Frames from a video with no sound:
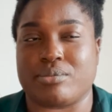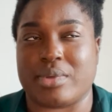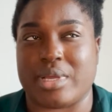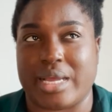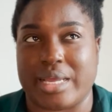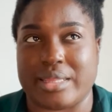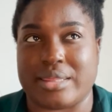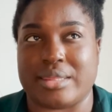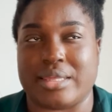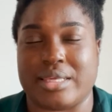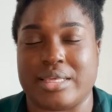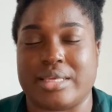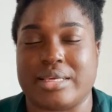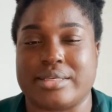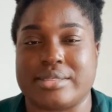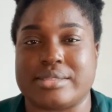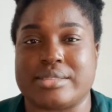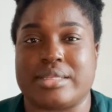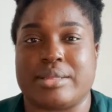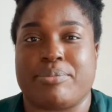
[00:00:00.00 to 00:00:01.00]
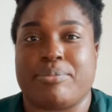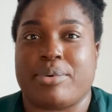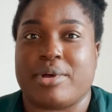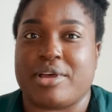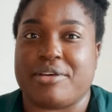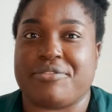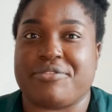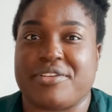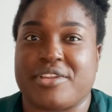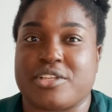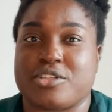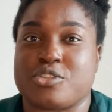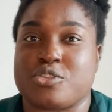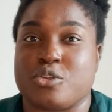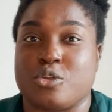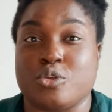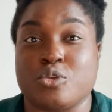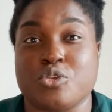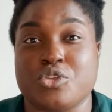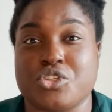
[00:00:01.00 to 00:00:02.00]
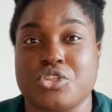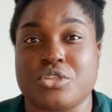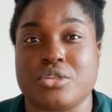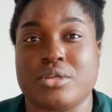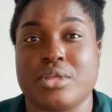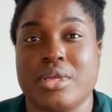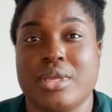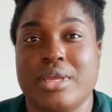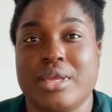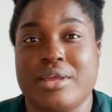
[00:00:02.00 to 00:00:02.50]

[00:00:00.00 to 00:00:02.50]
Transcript: I think is the perfect solution.